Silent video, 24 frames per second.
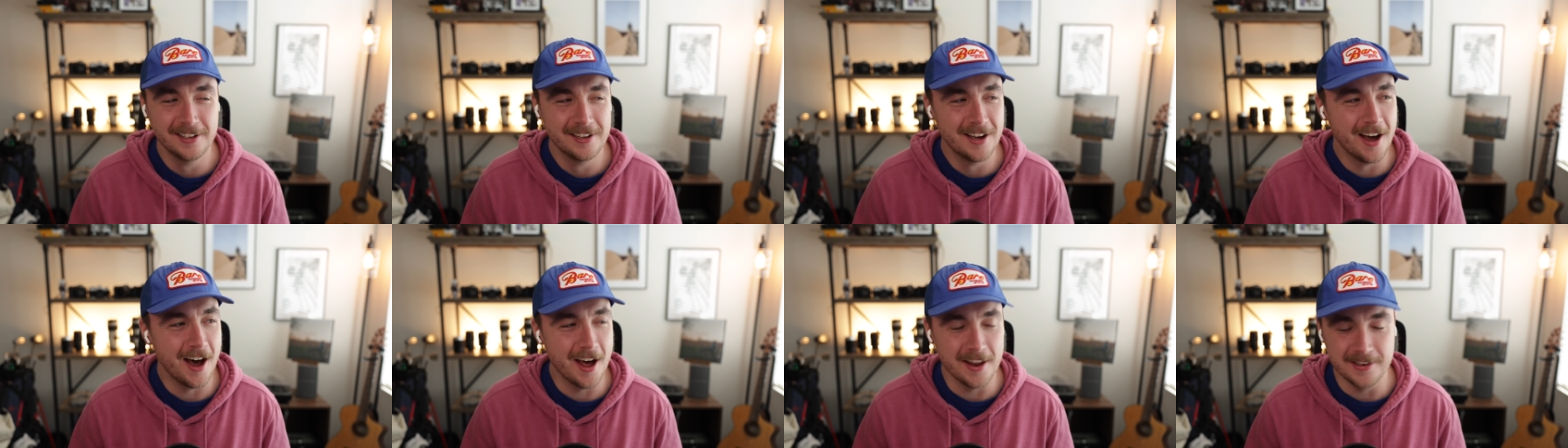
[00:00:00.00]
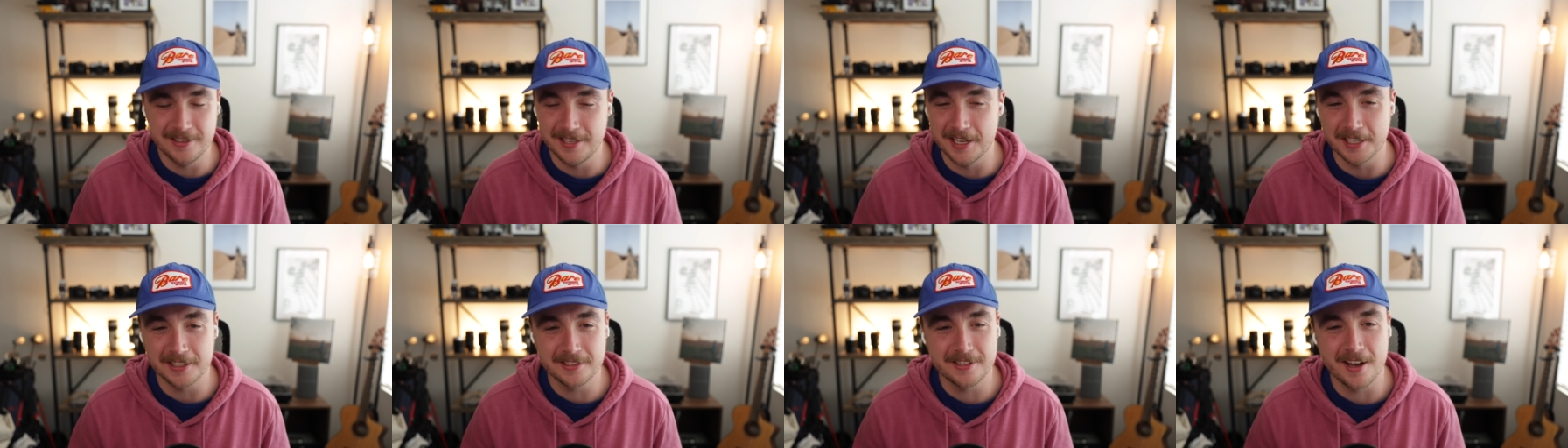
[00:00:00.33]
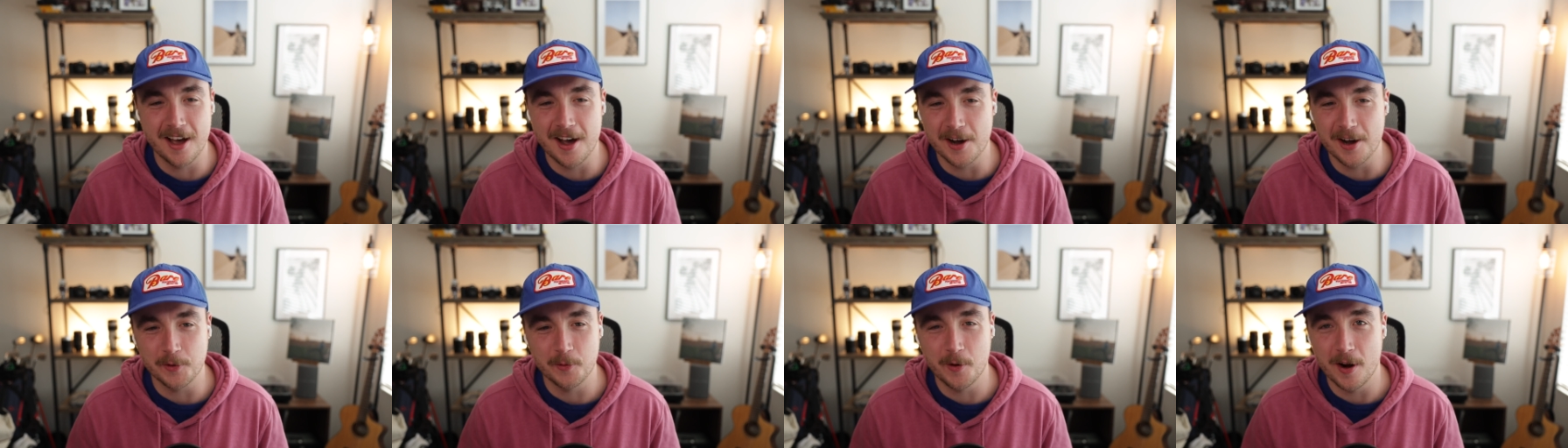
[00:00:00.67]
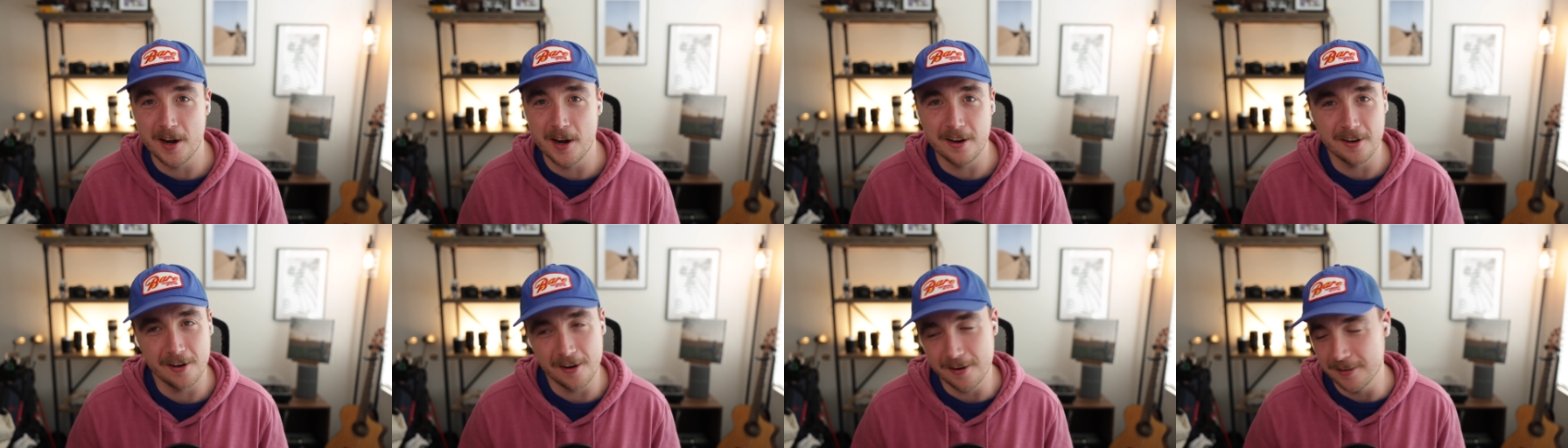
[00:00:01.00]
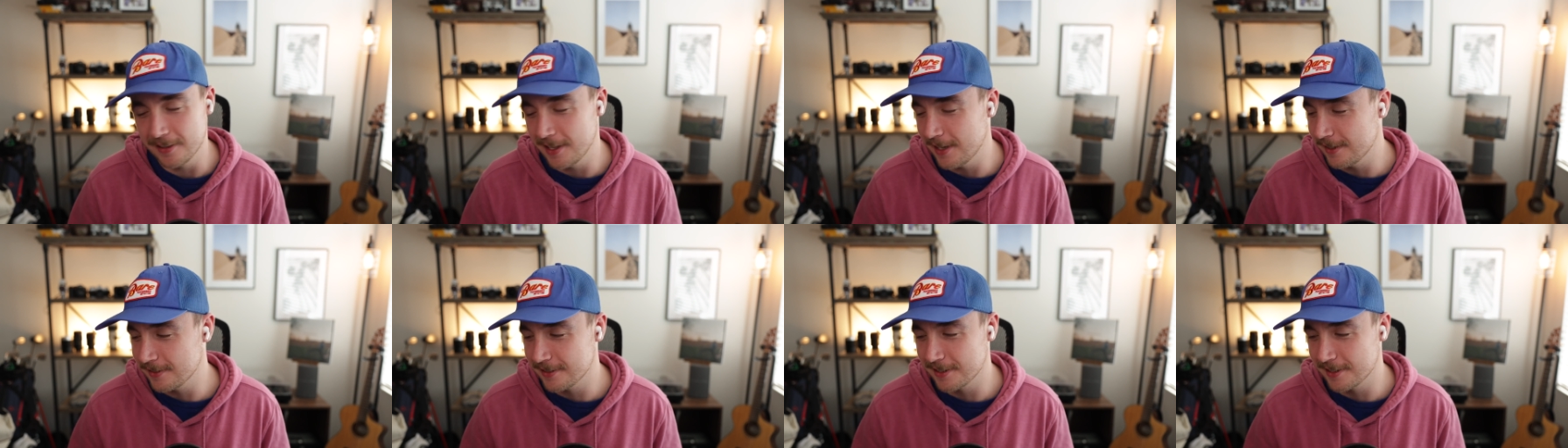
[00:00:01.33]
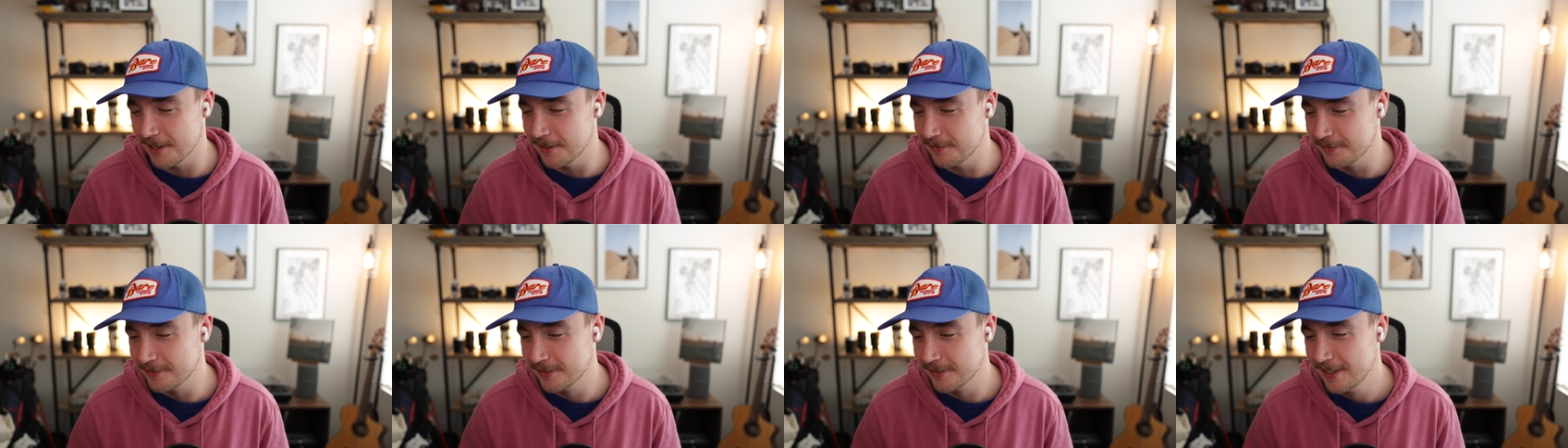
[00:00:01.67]
on TikTok, Reddit, all that
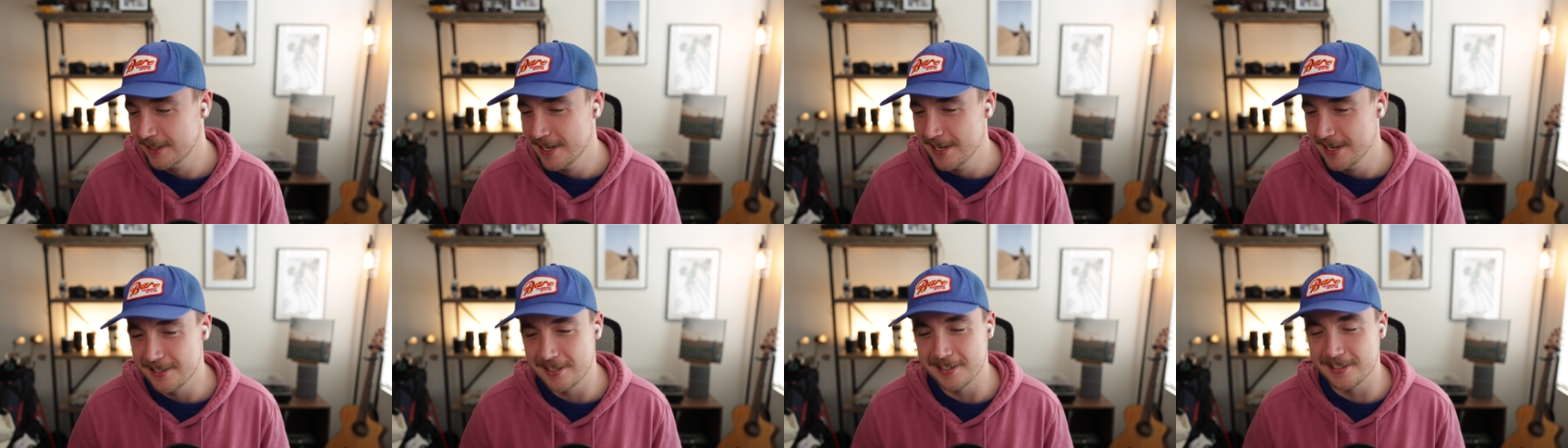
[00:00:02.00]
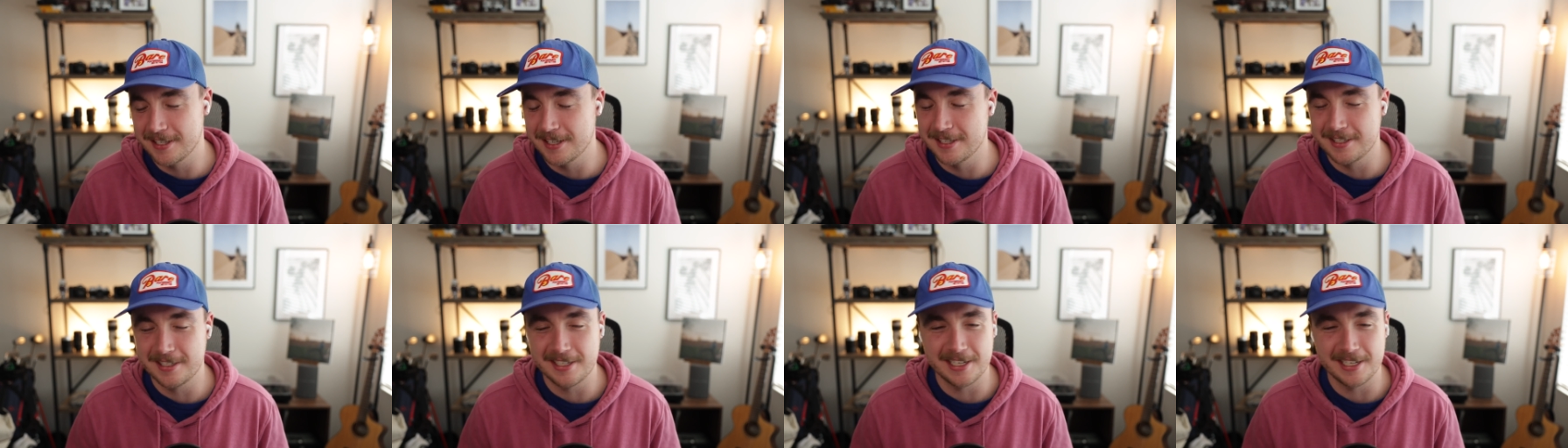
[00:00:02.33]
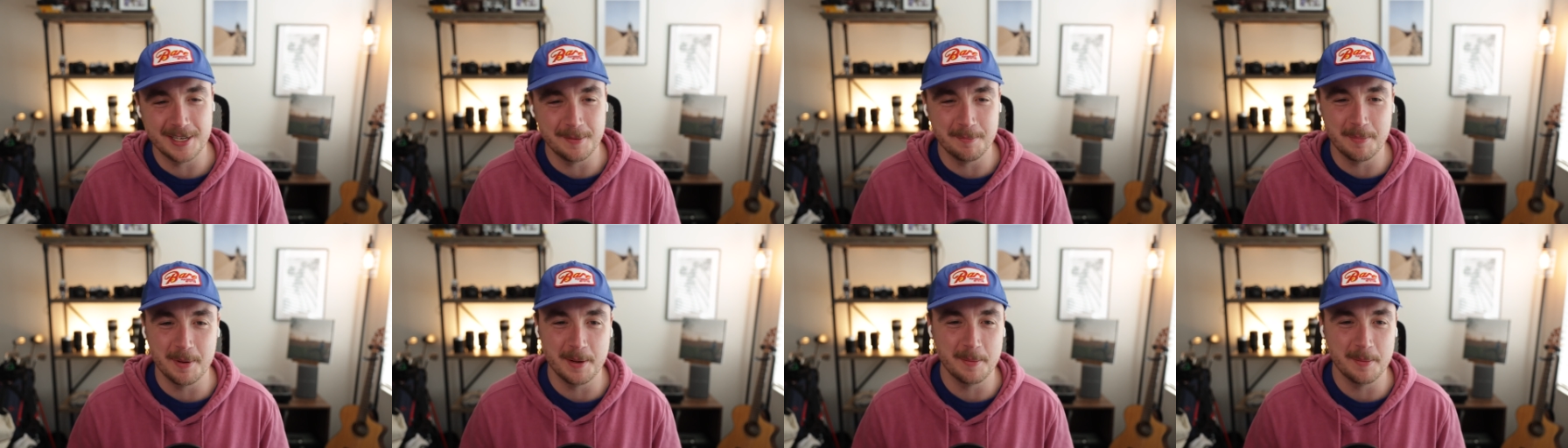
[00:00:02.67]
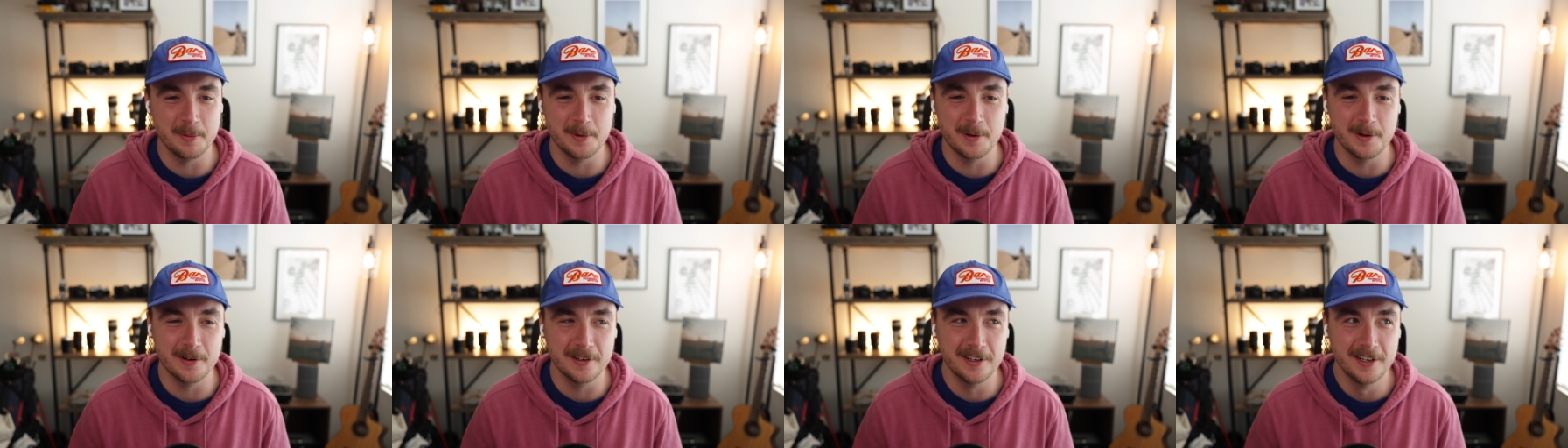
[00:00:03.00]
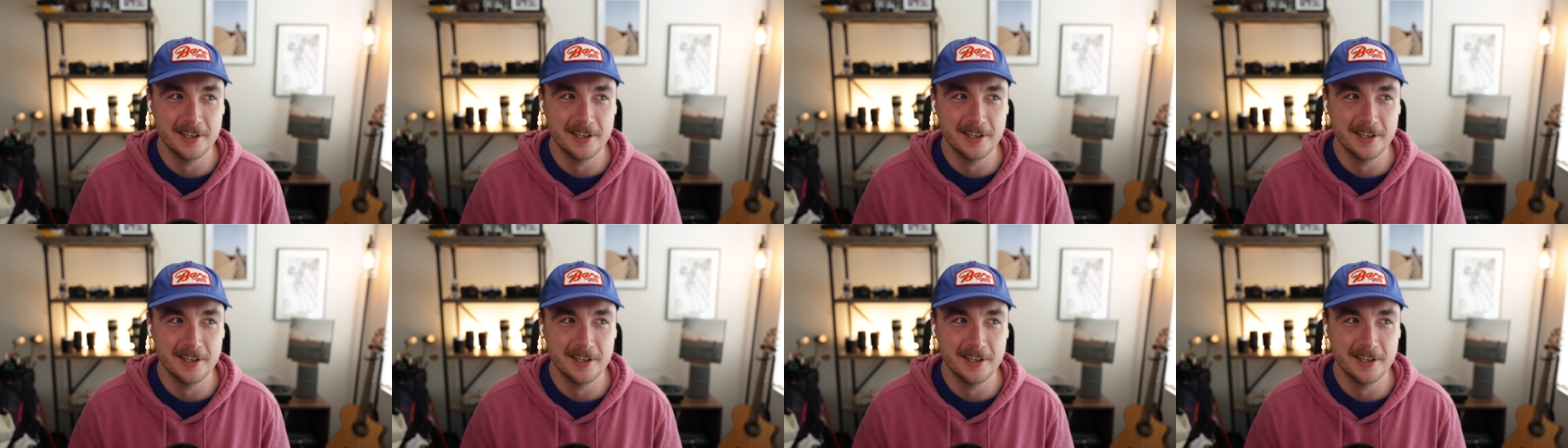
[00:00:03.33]
stuff. Just to see people